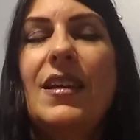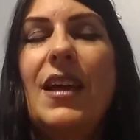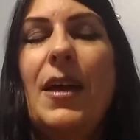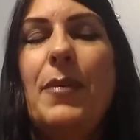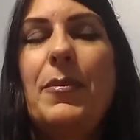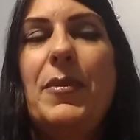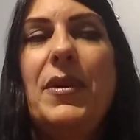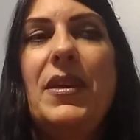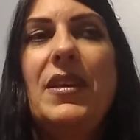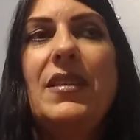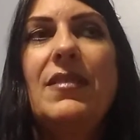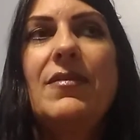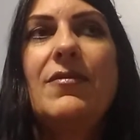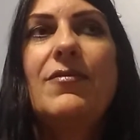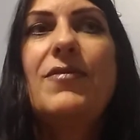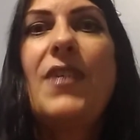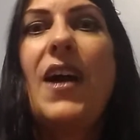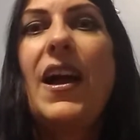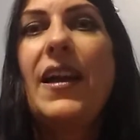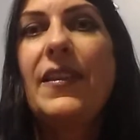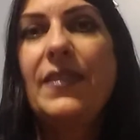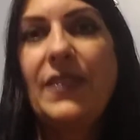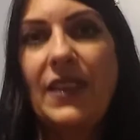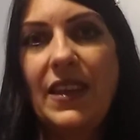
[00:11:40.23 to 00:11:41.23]
I mean,
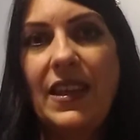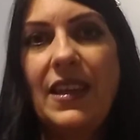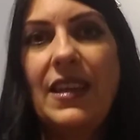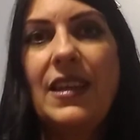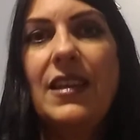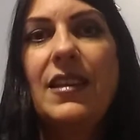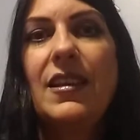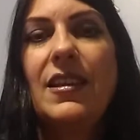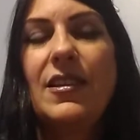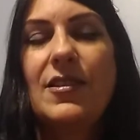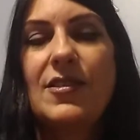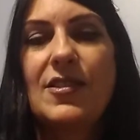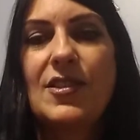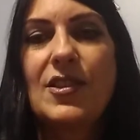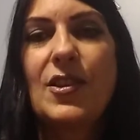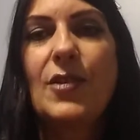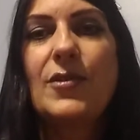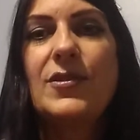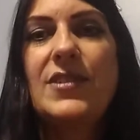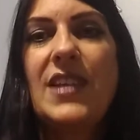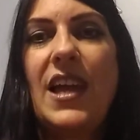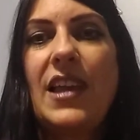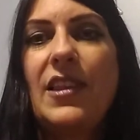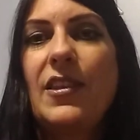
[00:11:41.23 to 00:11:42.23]
finally it
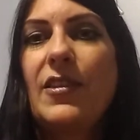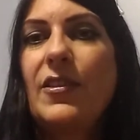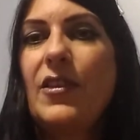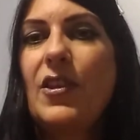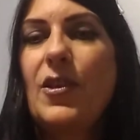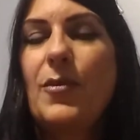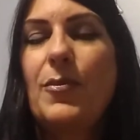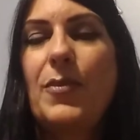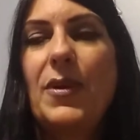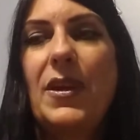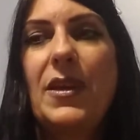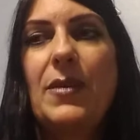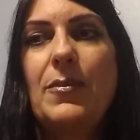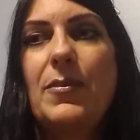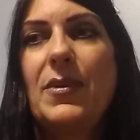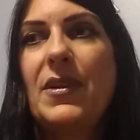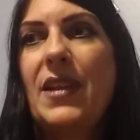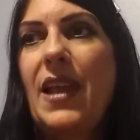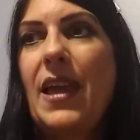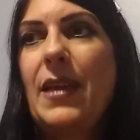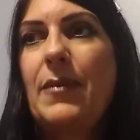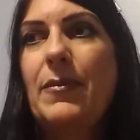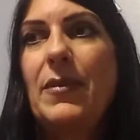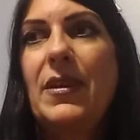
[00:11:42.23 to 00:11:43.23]
slowed down a little bit,
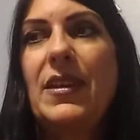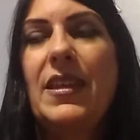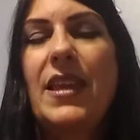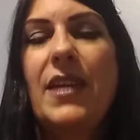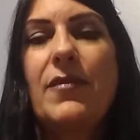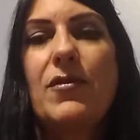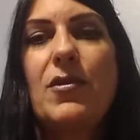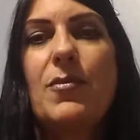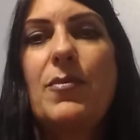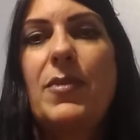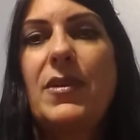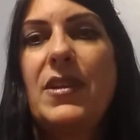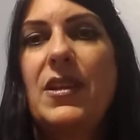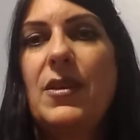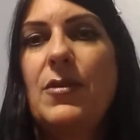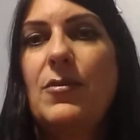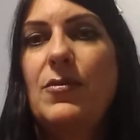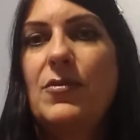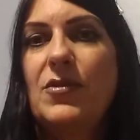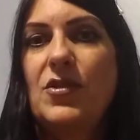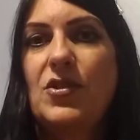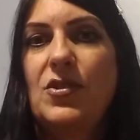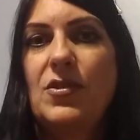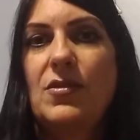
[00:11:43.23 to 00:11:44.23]
but I mean, everybody
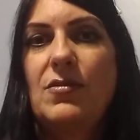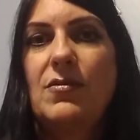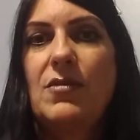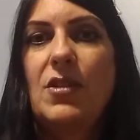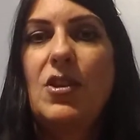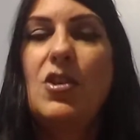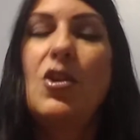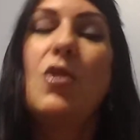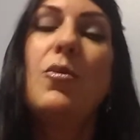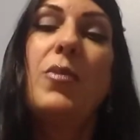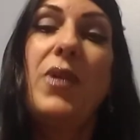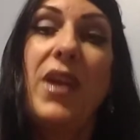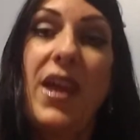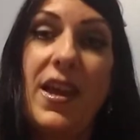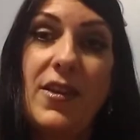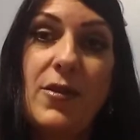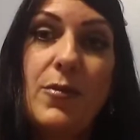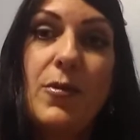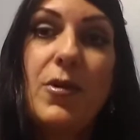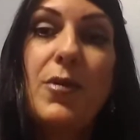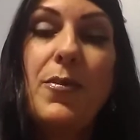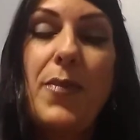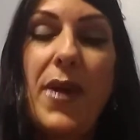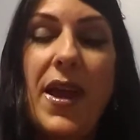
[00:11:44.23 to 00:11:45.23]
was just, we had
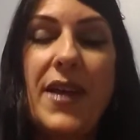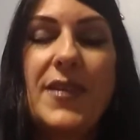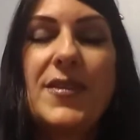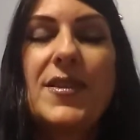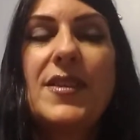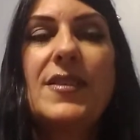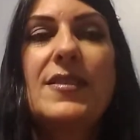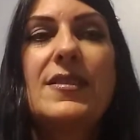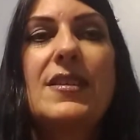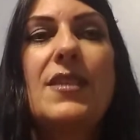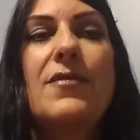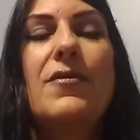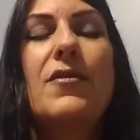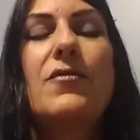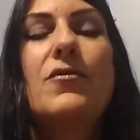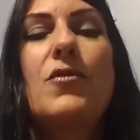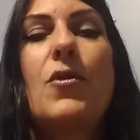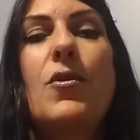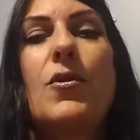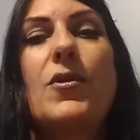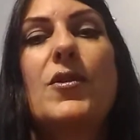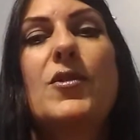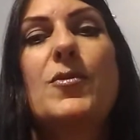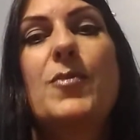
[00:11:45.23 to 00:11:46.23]
to wear masks and stuff, of
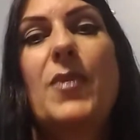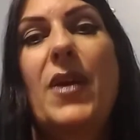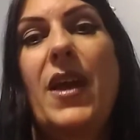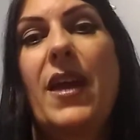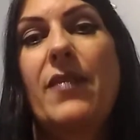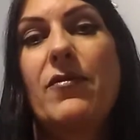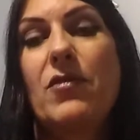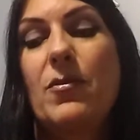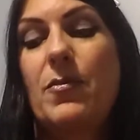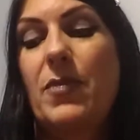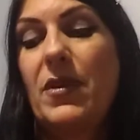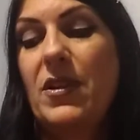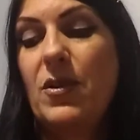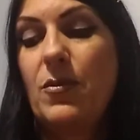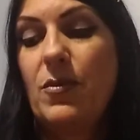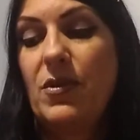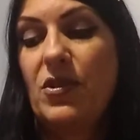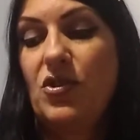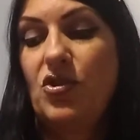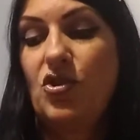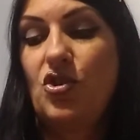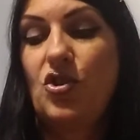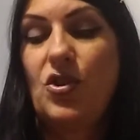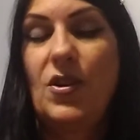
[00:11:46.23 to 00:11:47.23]
course, but everybody
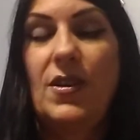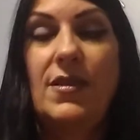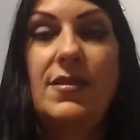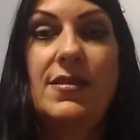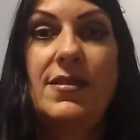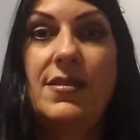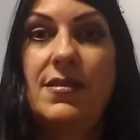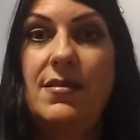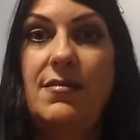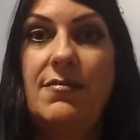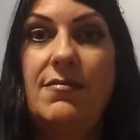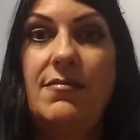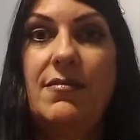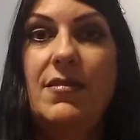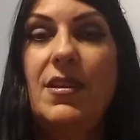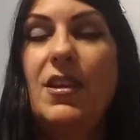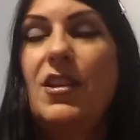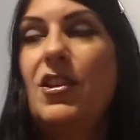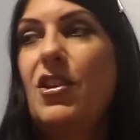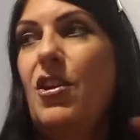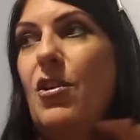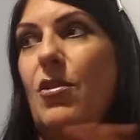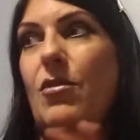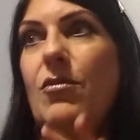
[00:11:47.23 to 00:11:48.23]
was just,
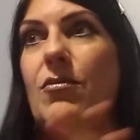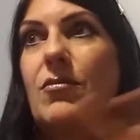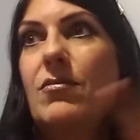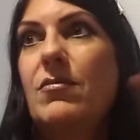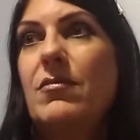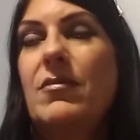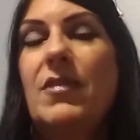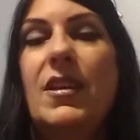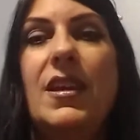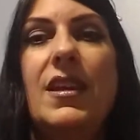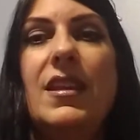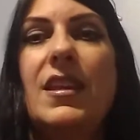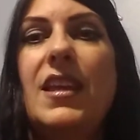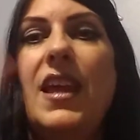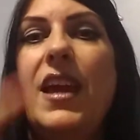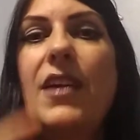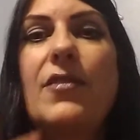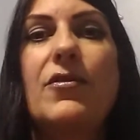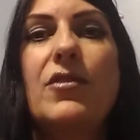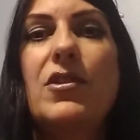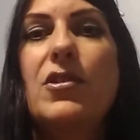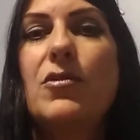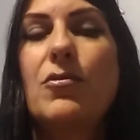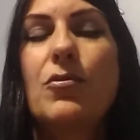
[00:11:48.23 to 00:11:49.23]
in
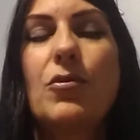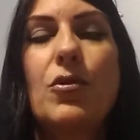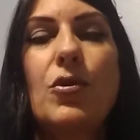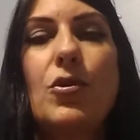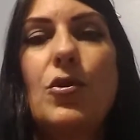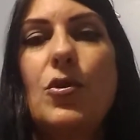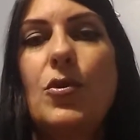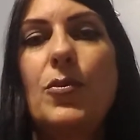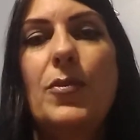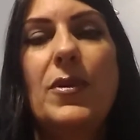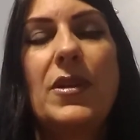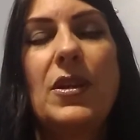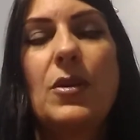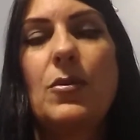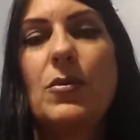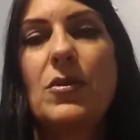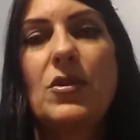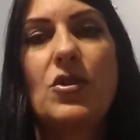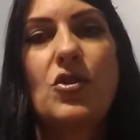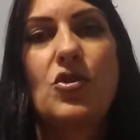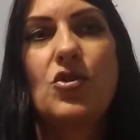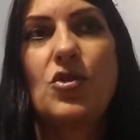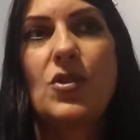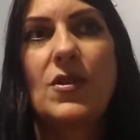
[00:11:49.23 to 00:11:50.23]
every room. And it
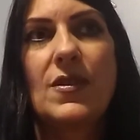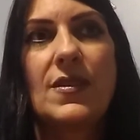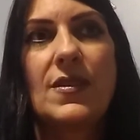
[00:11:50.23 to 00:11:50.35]
was